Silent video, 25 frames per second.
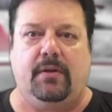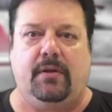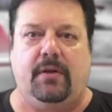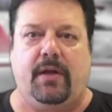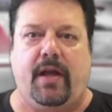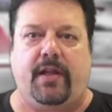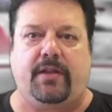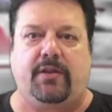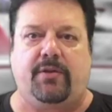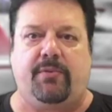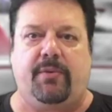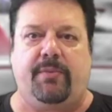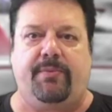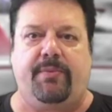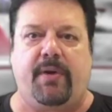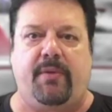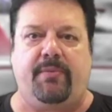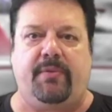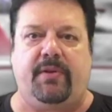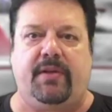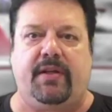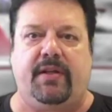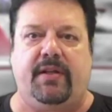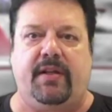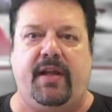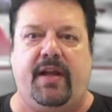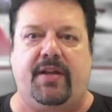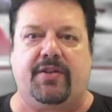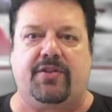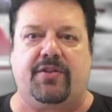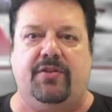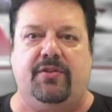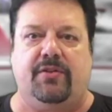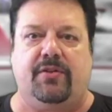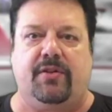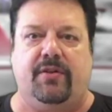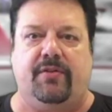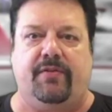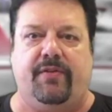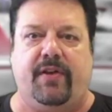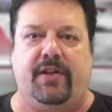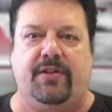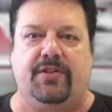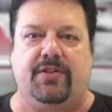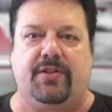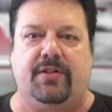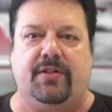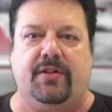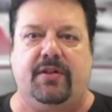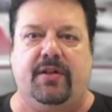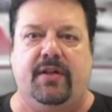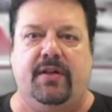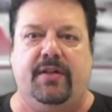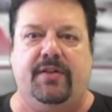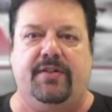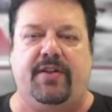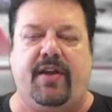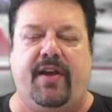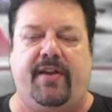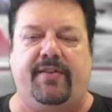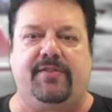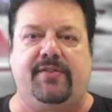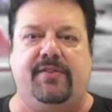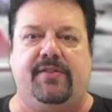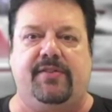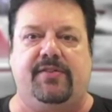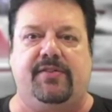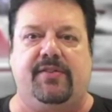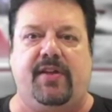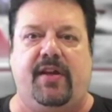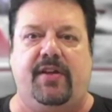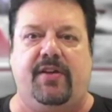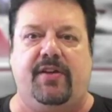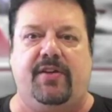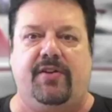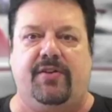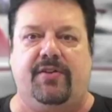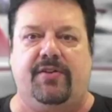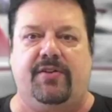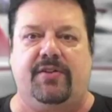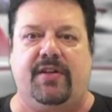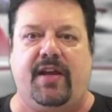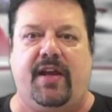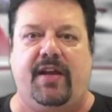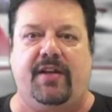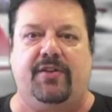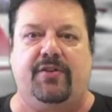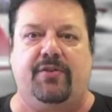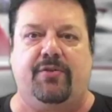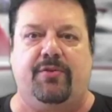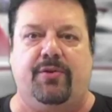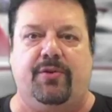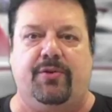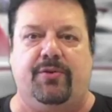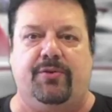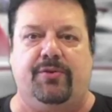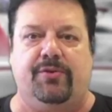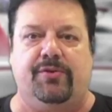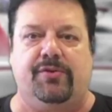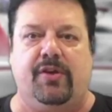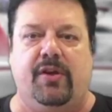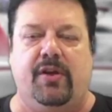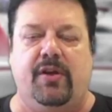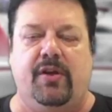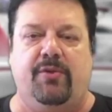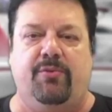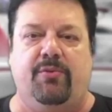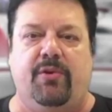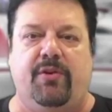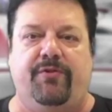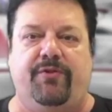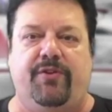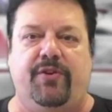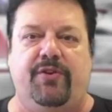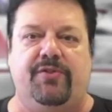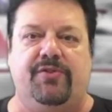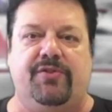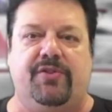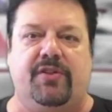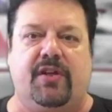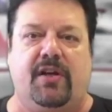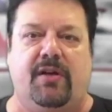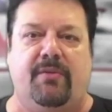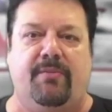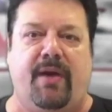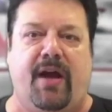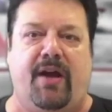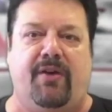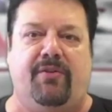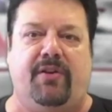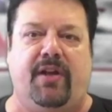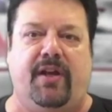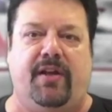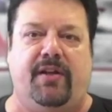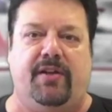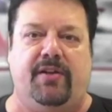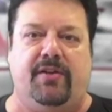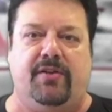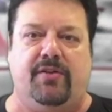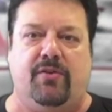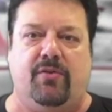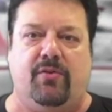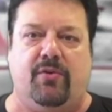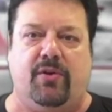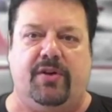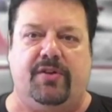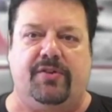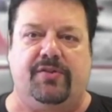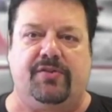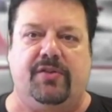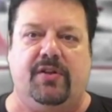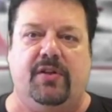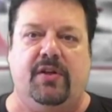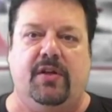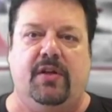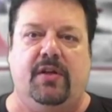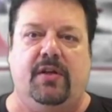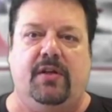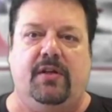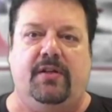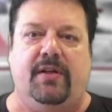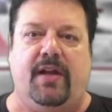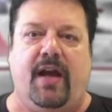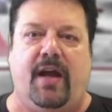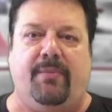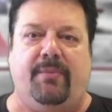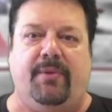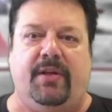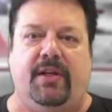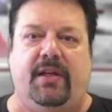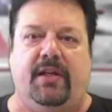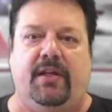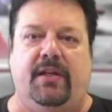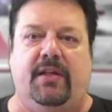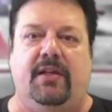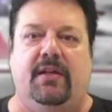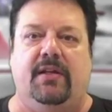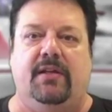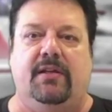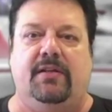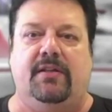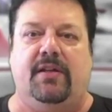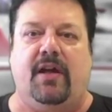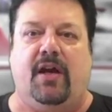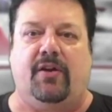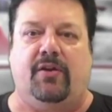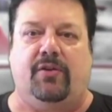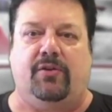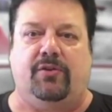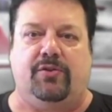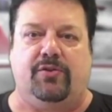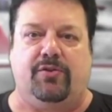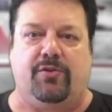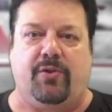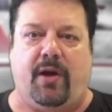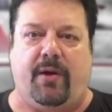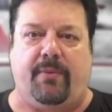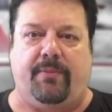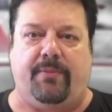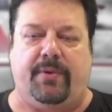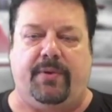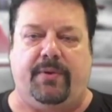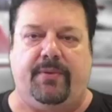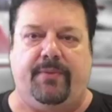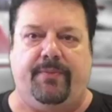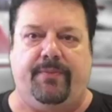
At the Republican National Convention, Texas Senator Ted Cruz refused to come out and endorse nominee Donald Trump.